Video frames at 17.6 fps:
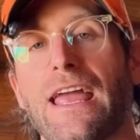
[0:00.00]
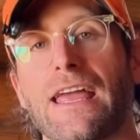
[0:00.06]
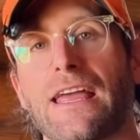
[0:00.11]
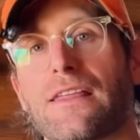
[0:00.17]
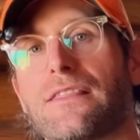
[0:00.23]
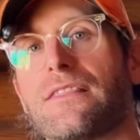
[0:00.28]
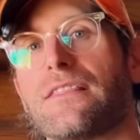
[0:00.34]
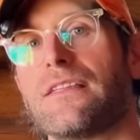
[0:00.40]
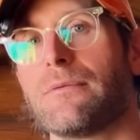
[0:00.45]

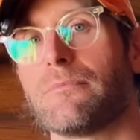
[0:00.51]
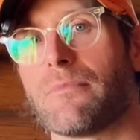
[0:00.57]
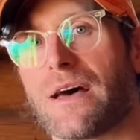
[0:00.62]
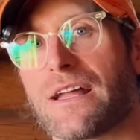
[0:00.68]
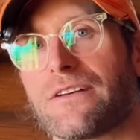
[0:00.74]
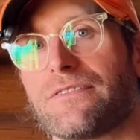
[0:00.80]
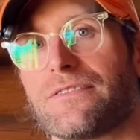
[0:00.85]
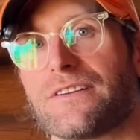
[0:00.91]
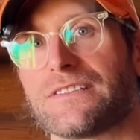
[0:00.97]
and the
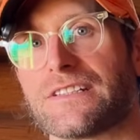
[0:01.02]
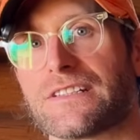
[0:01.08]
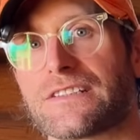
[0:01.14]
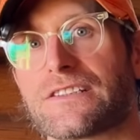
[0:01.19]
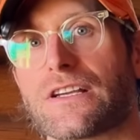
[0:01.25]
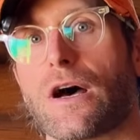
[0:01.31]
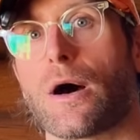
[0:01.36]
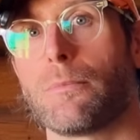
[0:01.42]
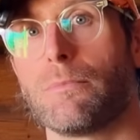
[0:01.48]

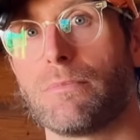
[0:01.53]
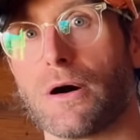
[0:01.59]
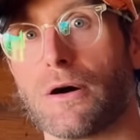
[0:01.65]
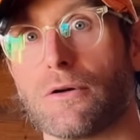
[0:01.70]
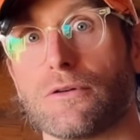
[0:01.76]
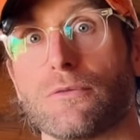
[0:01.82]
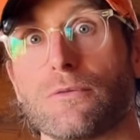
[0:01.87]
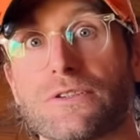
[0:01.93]
Metaphysics Abode,